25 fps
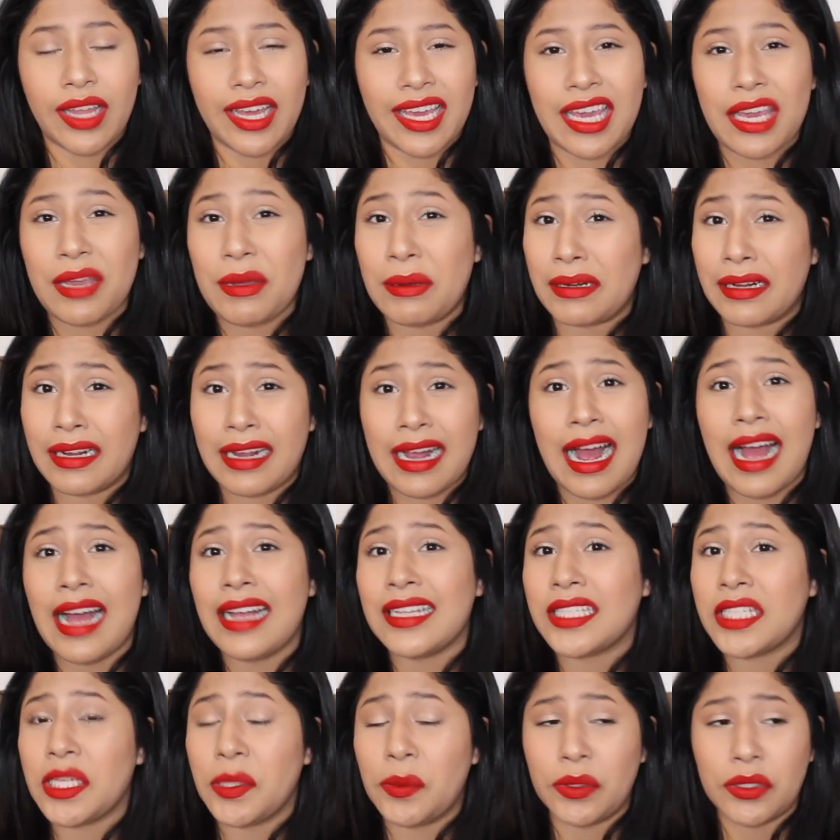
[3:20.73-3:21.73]
Like he would
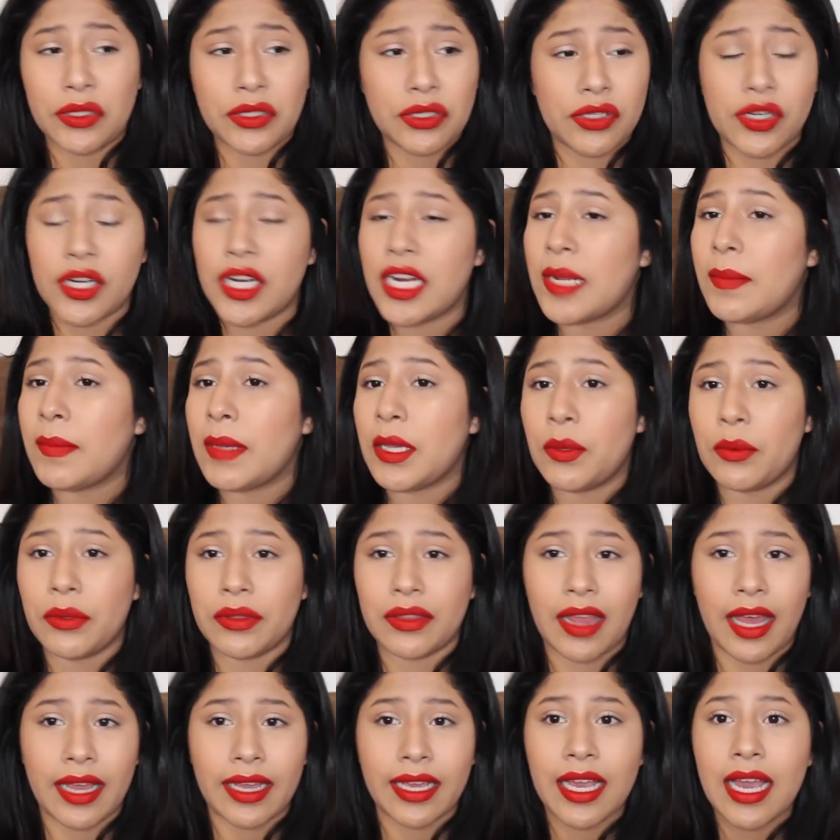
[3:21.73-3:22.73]
cuss, he would scream, he
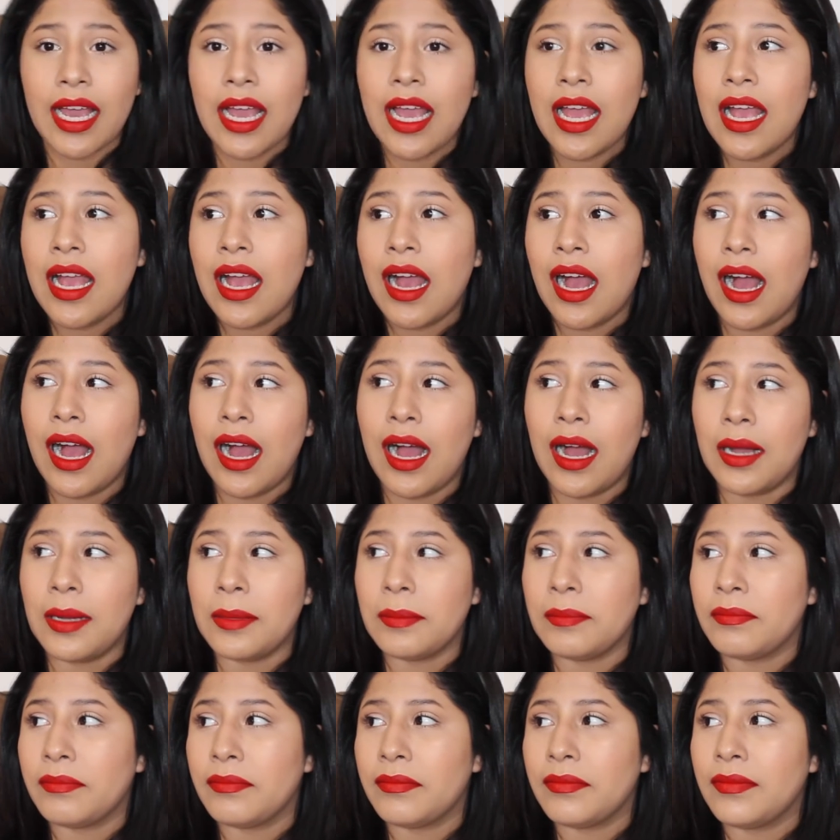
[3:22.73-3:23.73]
would like,
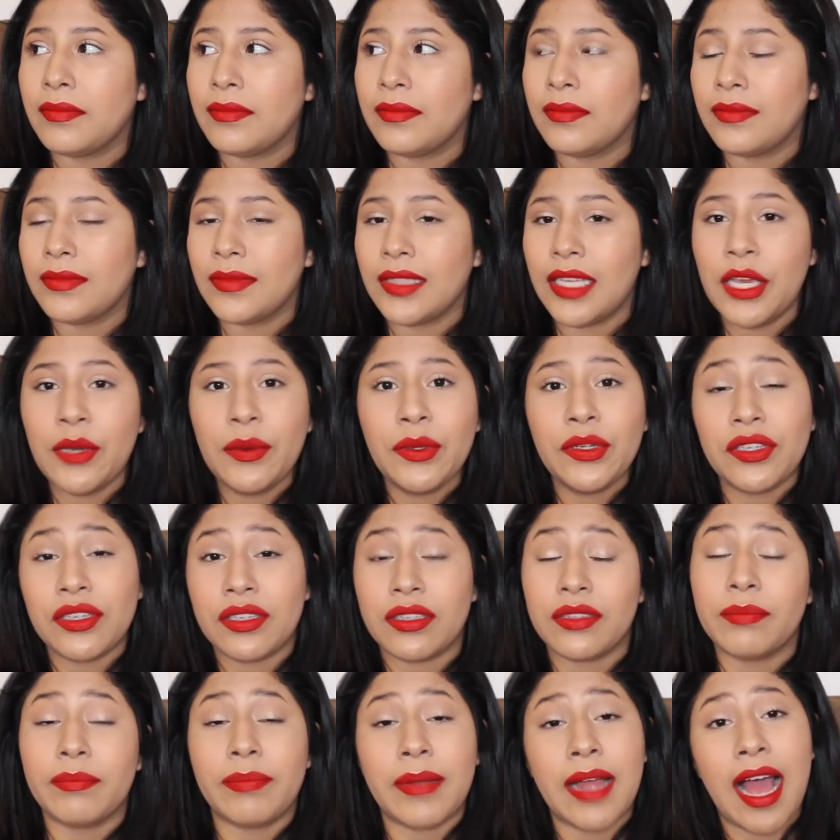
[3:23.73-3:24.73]
um, he was
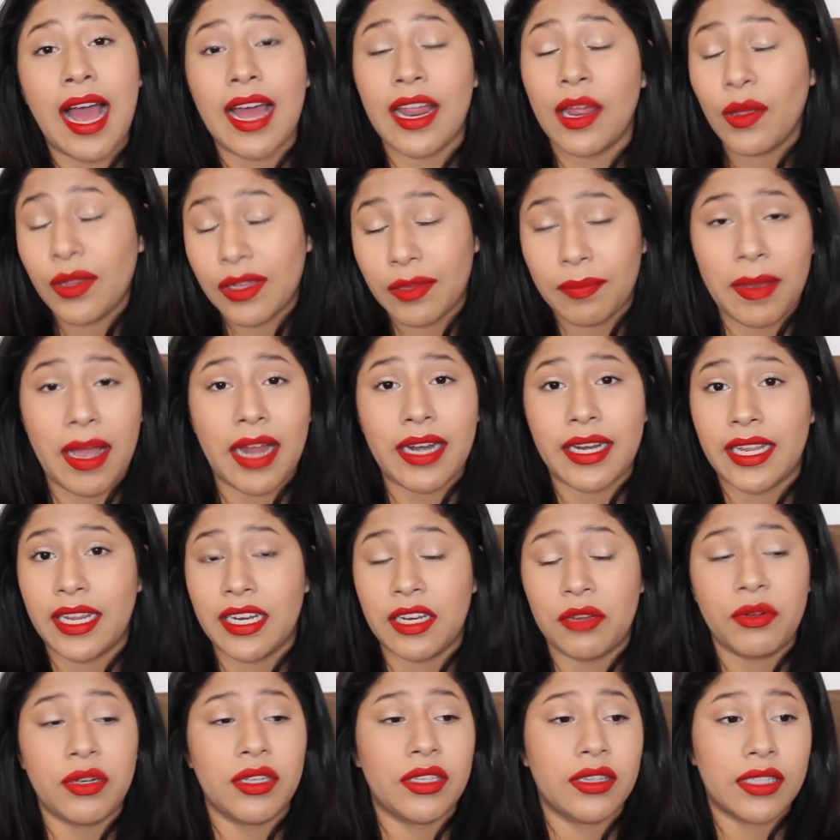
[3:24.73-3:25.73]
just bad. He was a bad
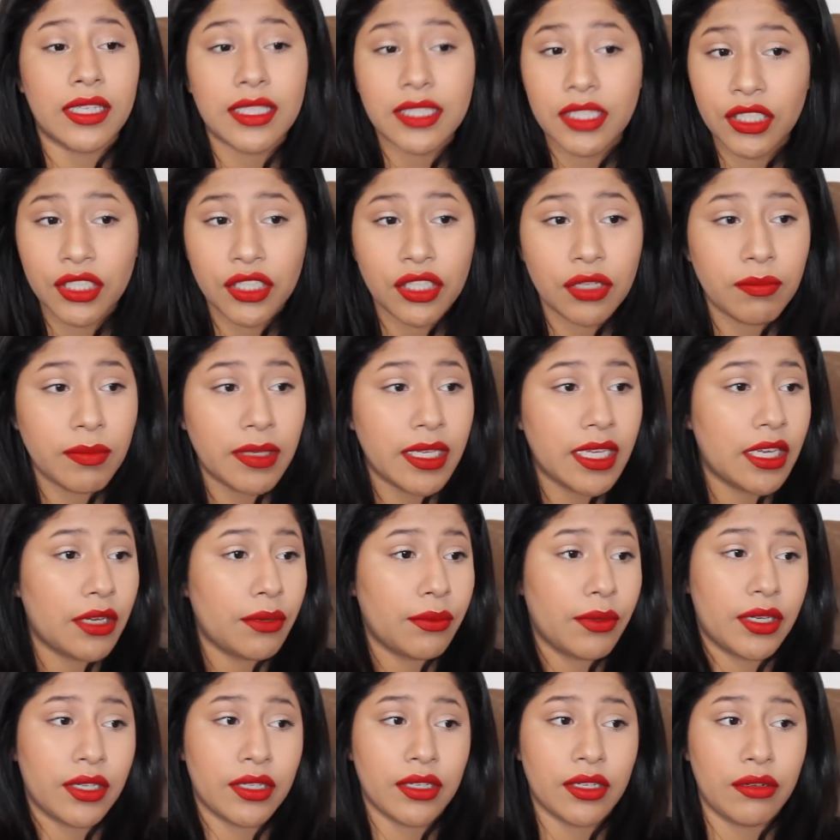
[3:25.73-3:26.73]
kid. He wouldn't listen to me. He
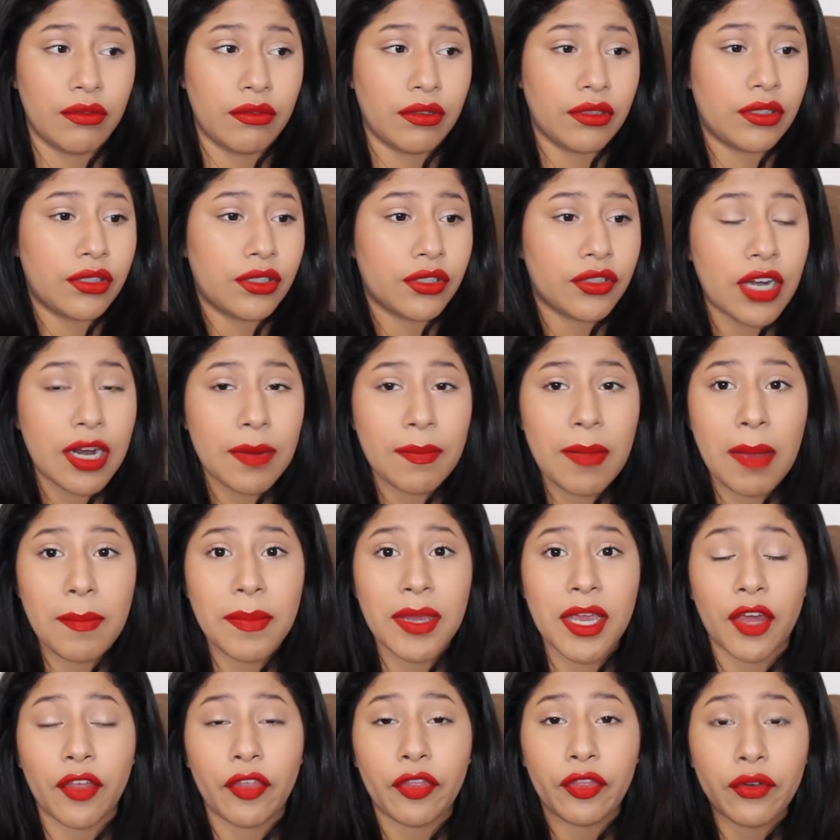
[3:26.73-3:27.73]
would he would scream at
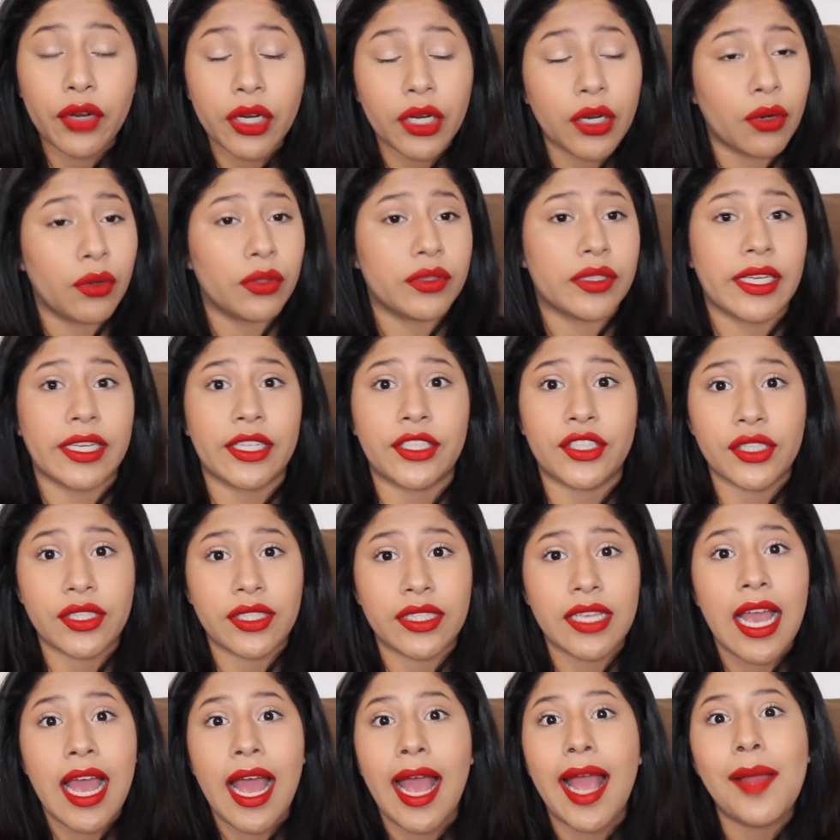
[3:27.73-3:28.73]
me. A three-year-old, like
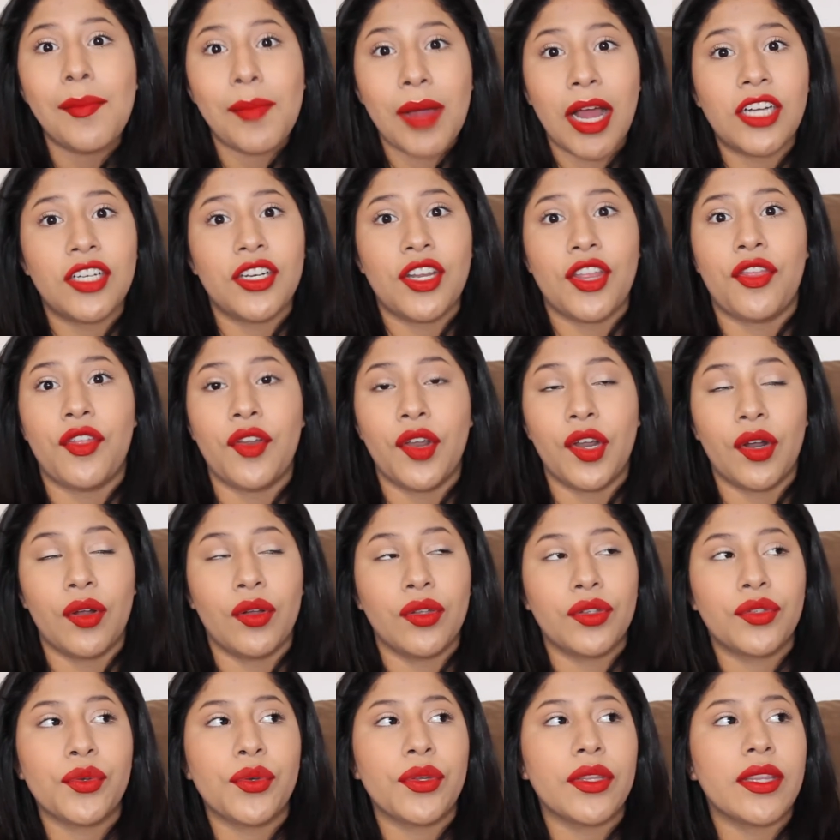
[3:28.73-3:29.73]
just imagine a
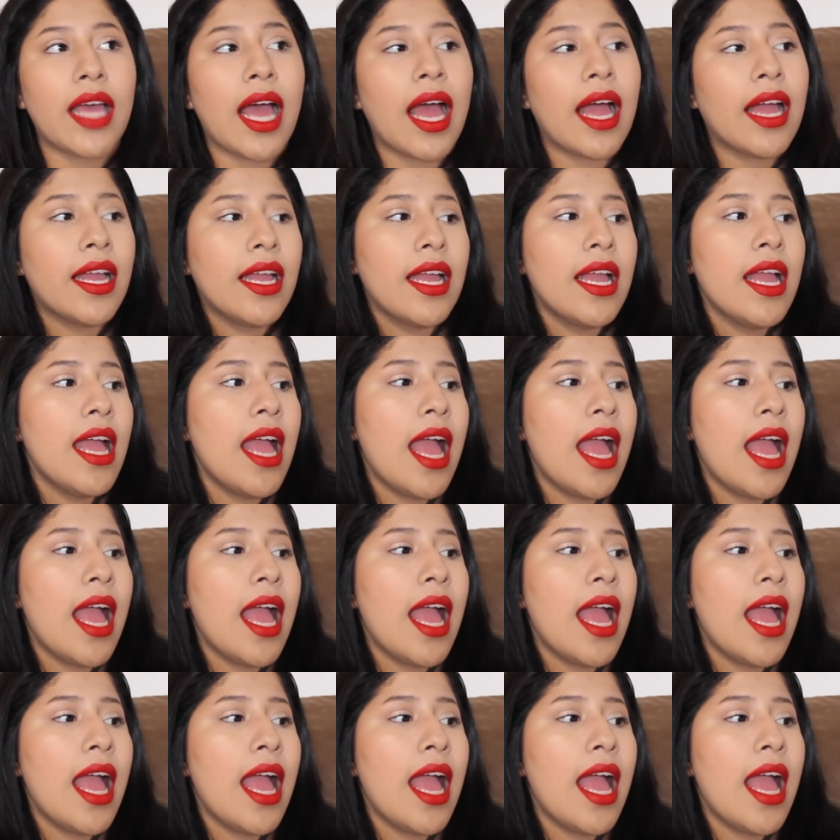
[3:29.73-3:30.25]
three-year-old doing that.